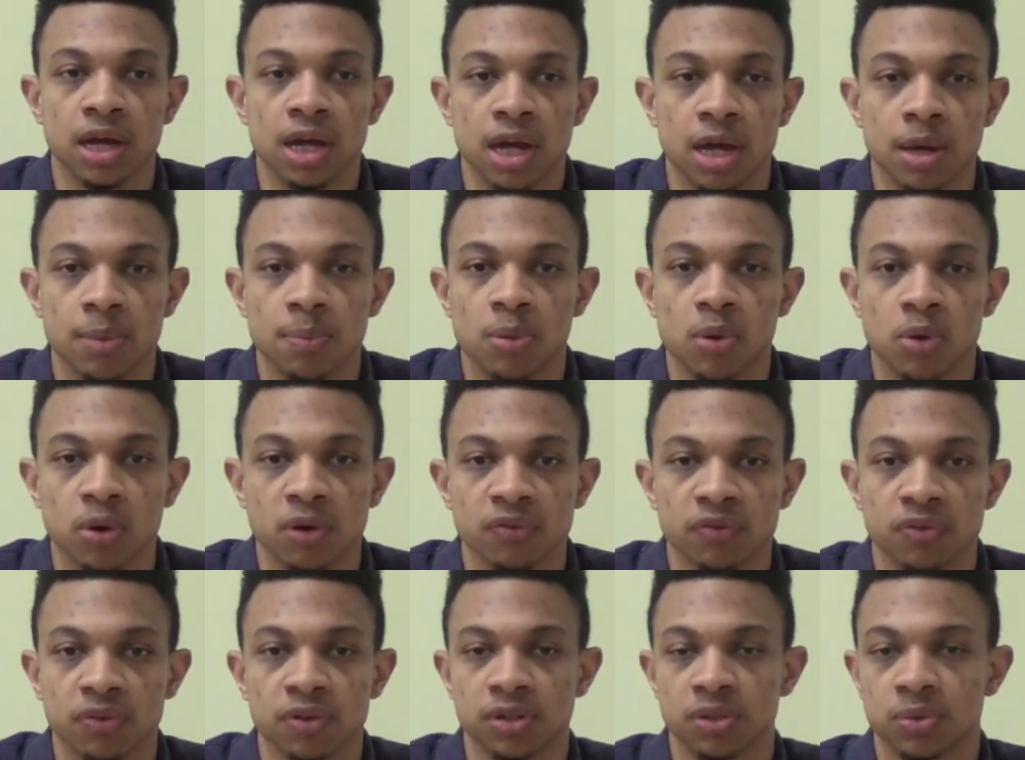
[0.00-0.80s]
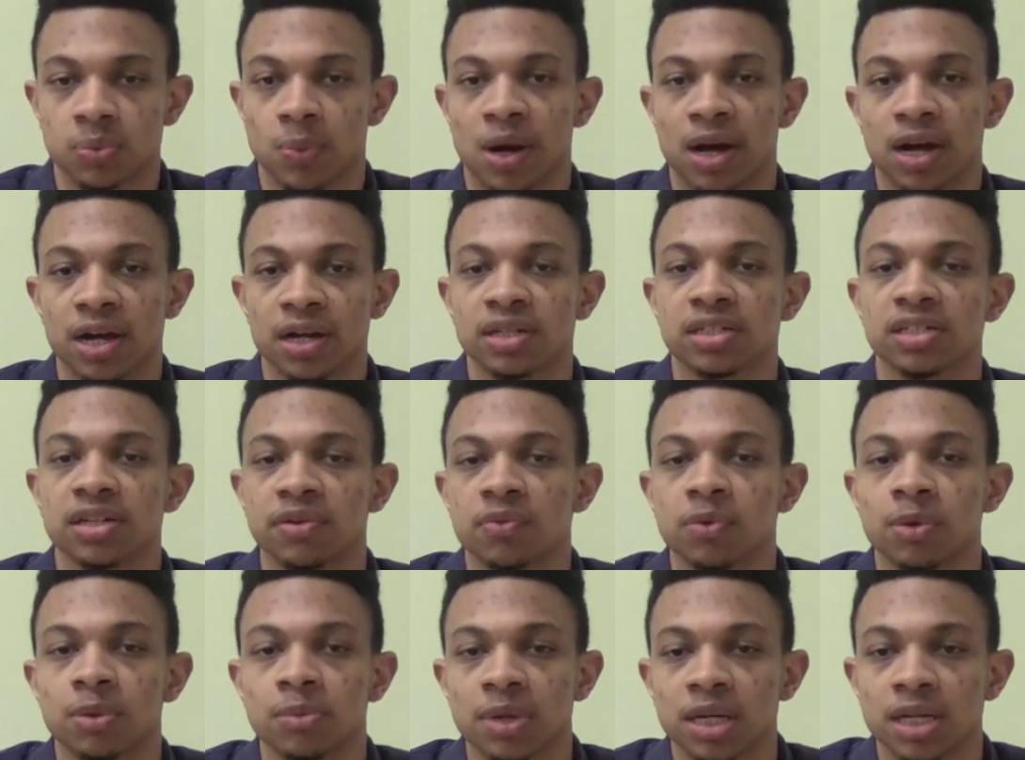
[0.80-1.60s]
important for us? Why is
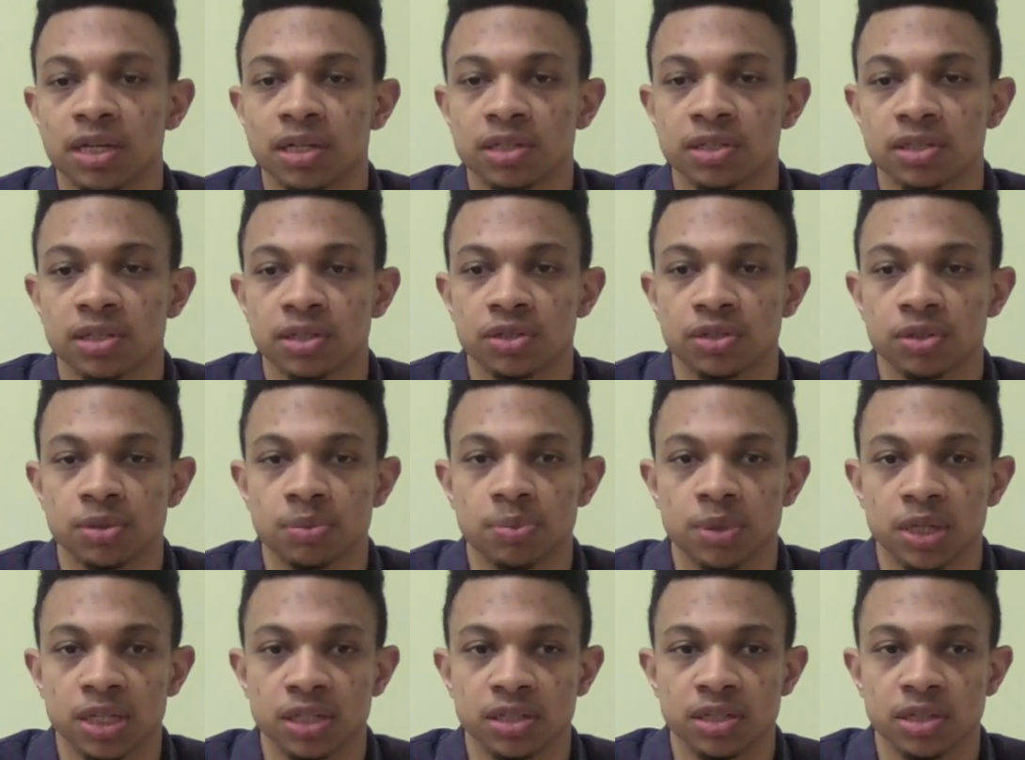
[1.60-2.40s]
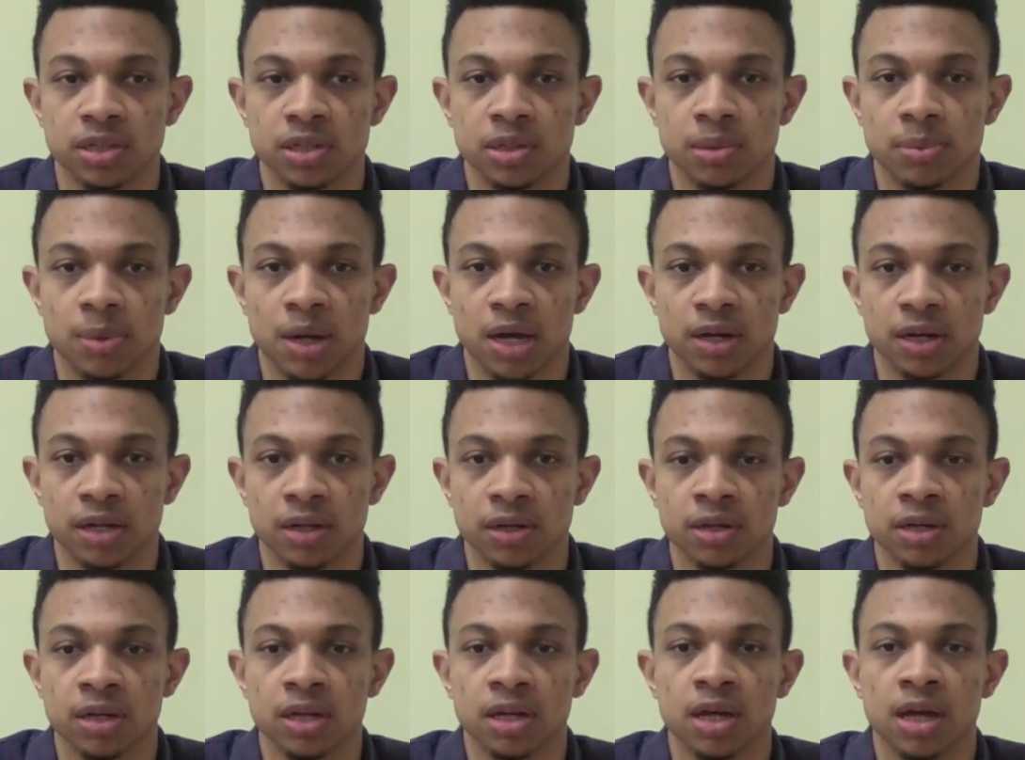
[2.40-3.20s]
everyone making such a big deal about
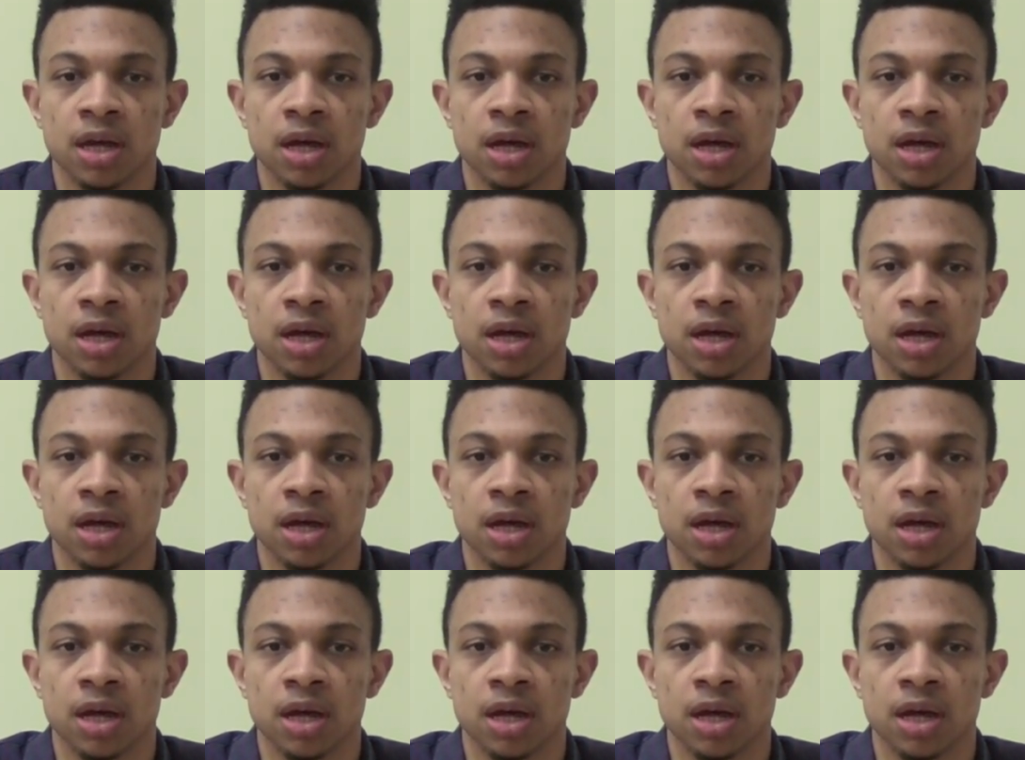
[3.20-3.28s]
it?